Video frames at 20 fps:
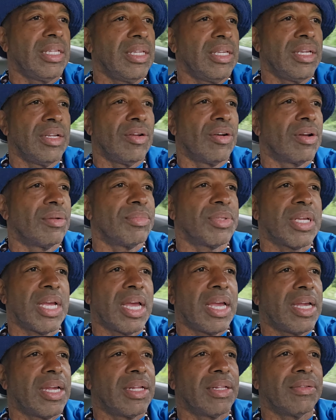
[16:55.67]
You know what I'm
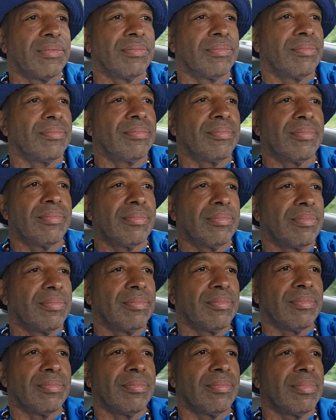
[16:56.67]
saying?
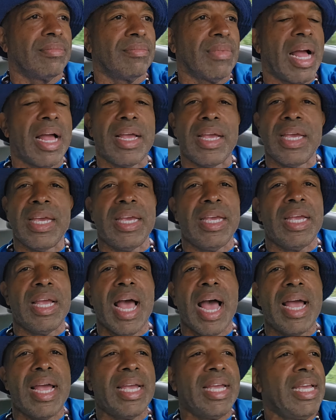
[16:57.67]
He,
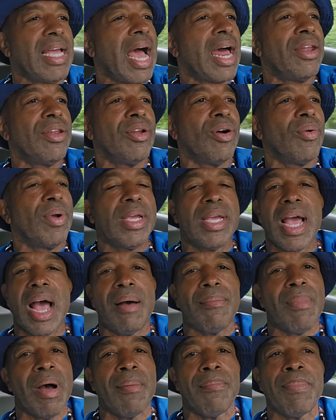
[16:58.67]
he, I know he
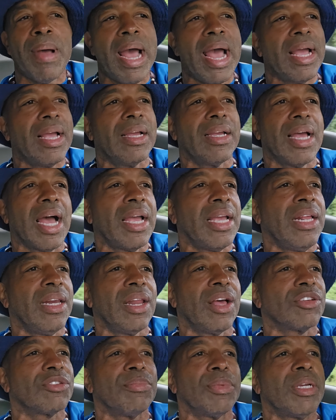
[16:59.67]
got my back. He
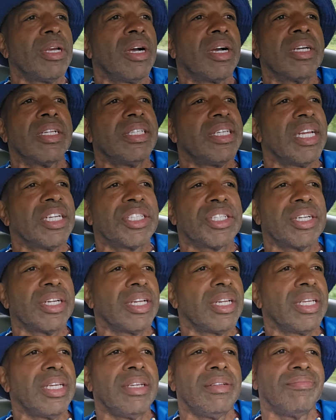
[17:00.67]
loves me
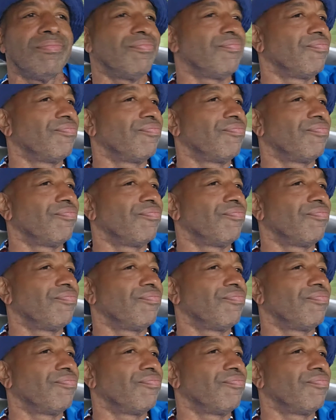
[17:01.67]
unconditionally.